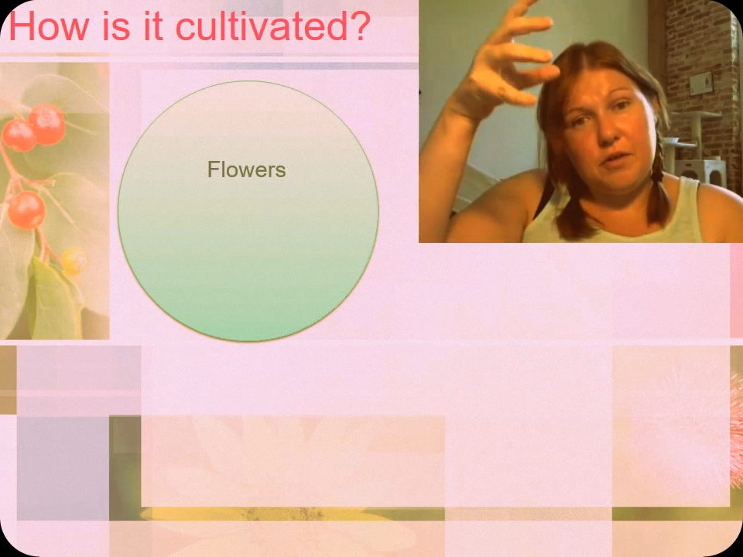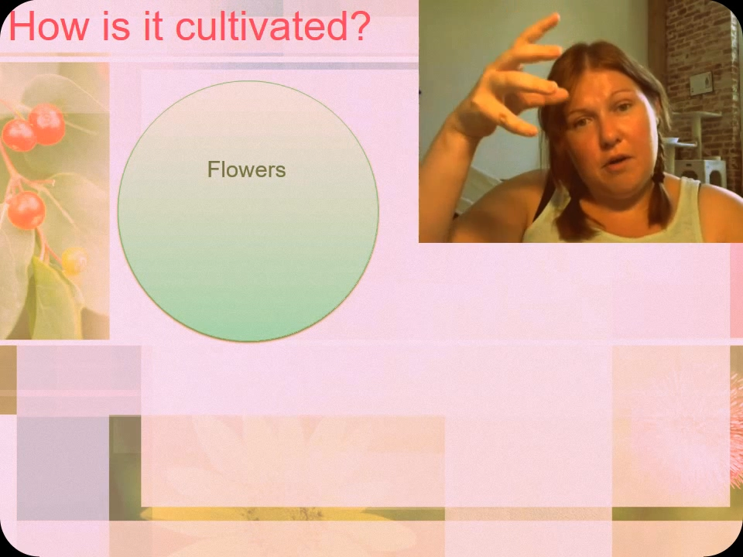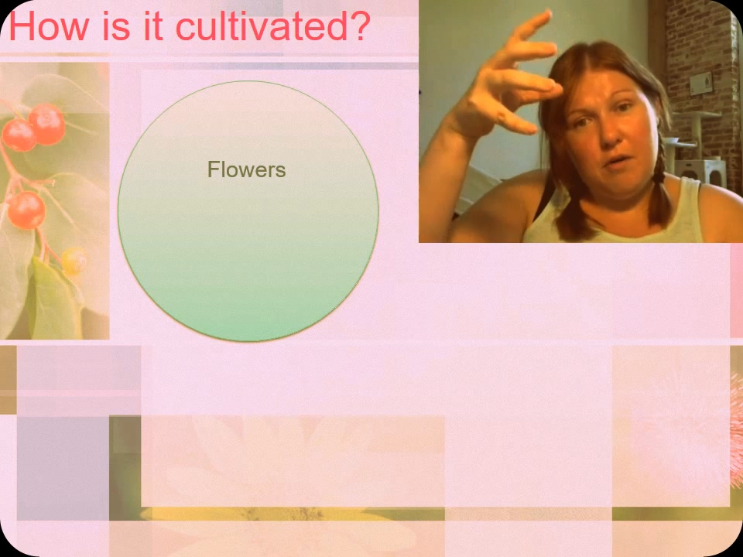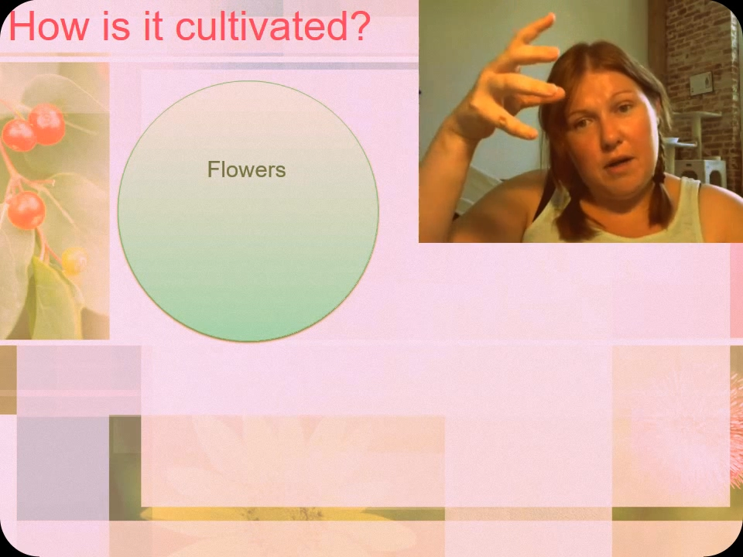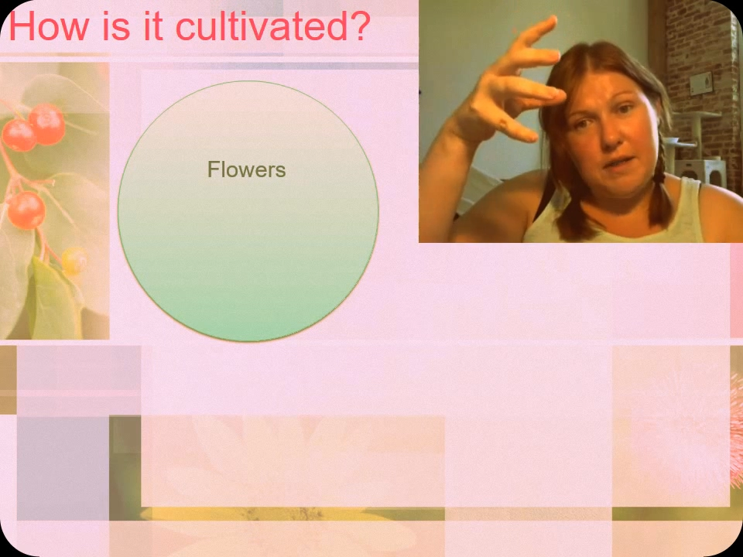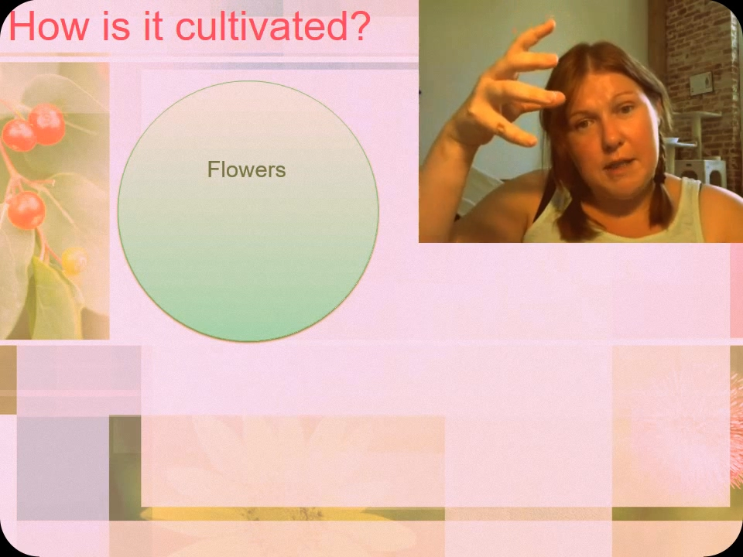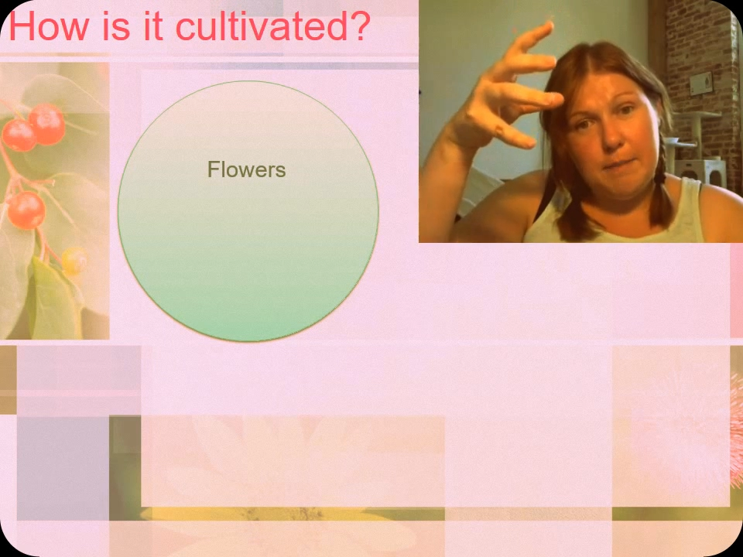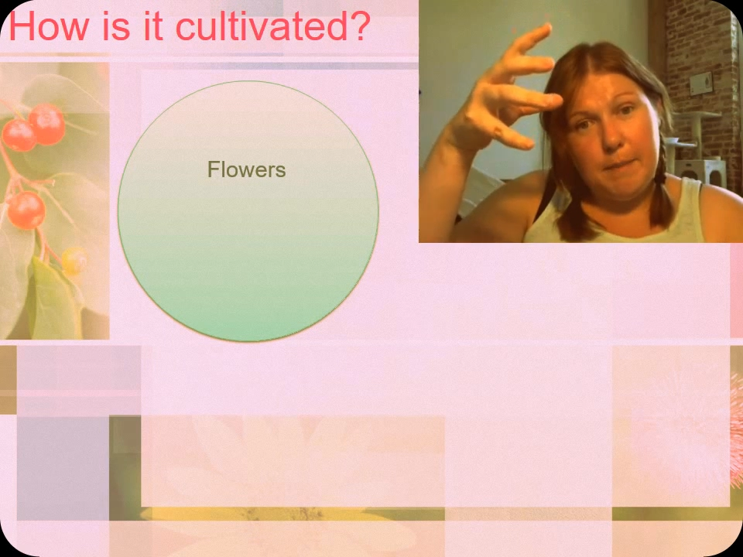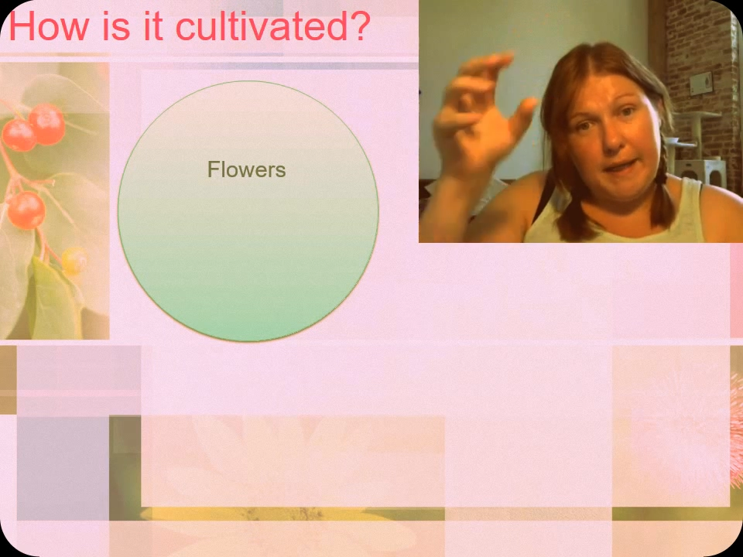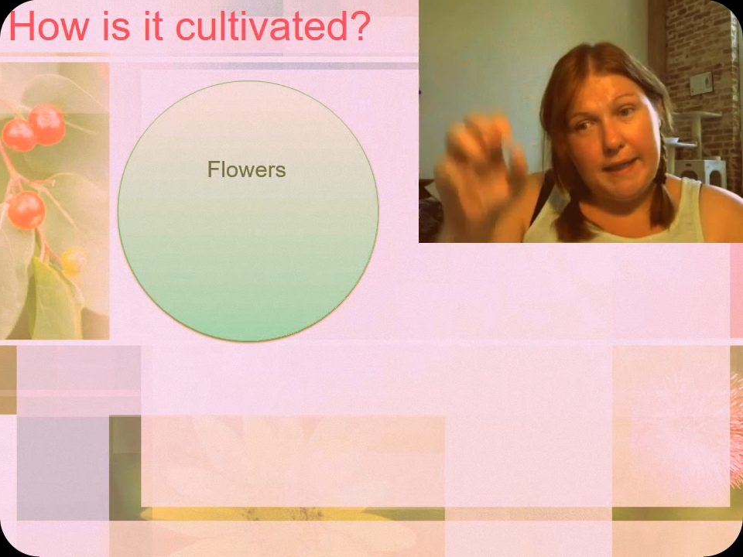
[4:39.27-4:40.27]
grow on
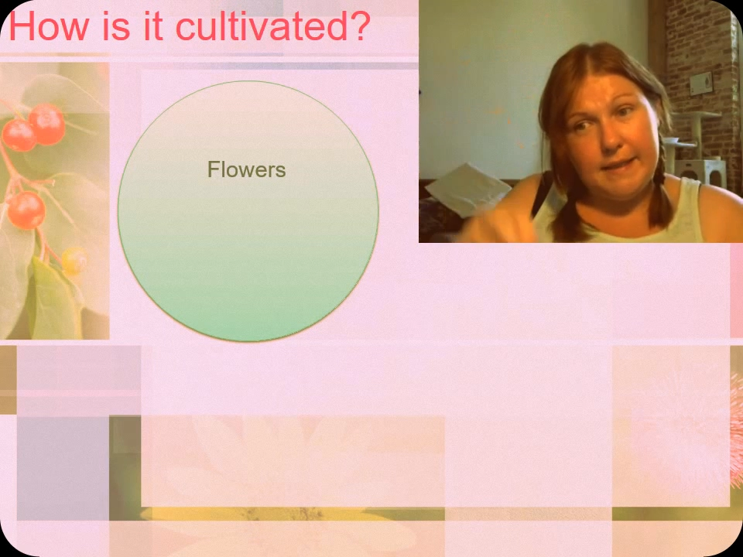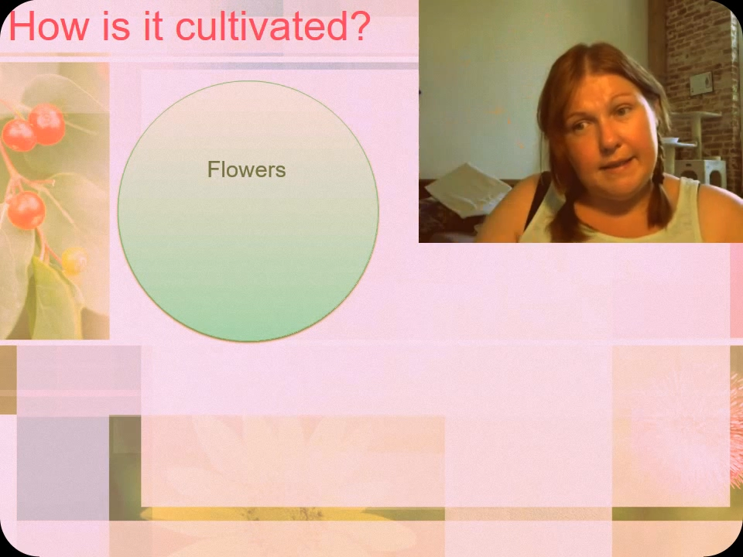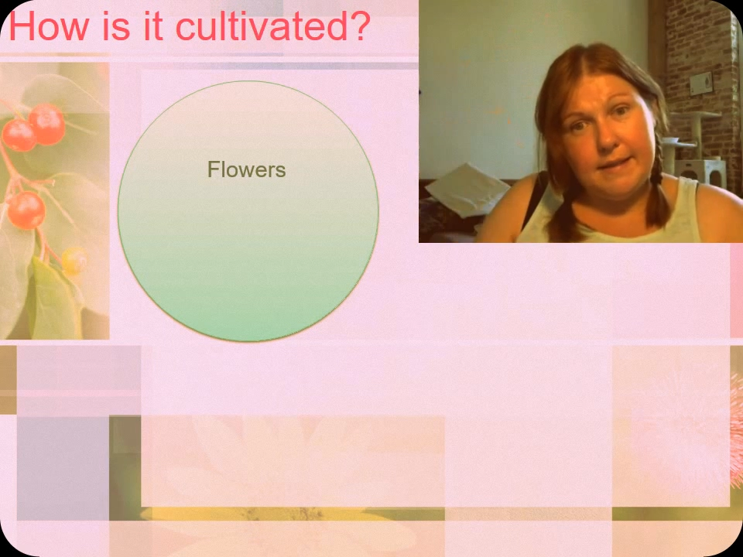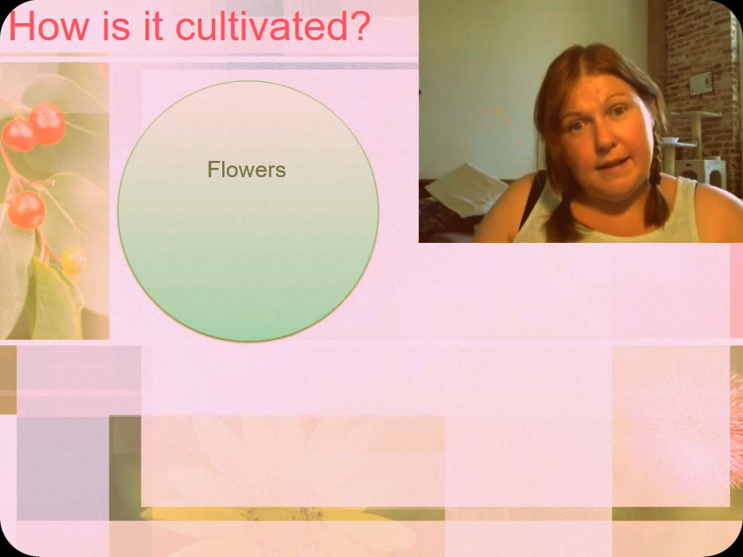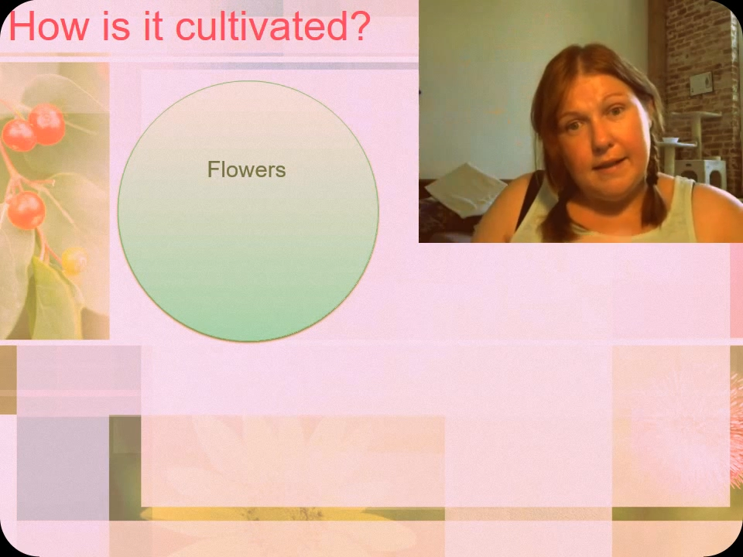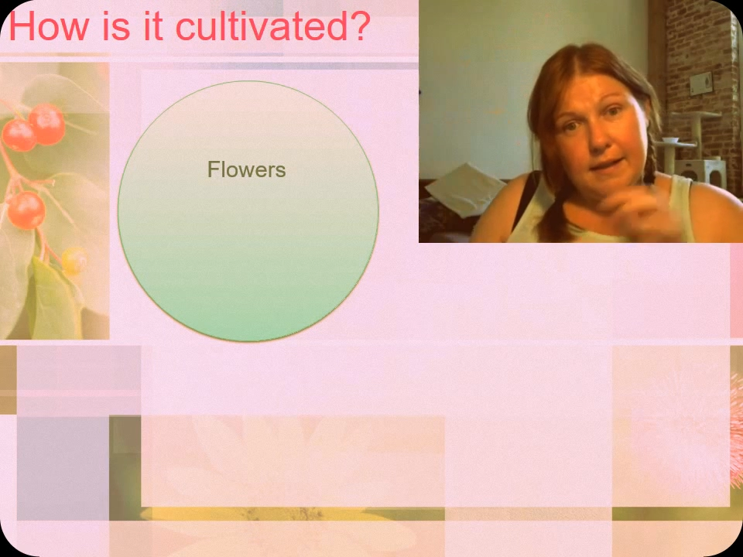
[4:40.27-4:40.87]
spikes.